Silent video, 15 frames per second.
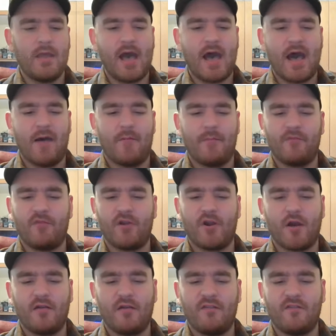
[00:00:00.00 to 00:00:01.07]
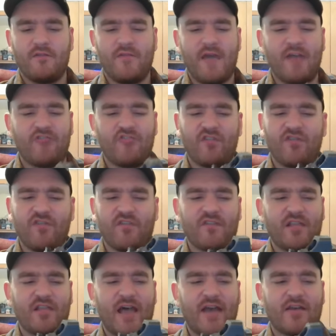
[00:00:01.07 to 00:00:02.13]
But regardless of that, just the
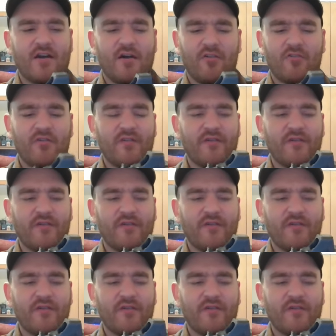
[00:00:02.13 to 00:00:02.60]
slide color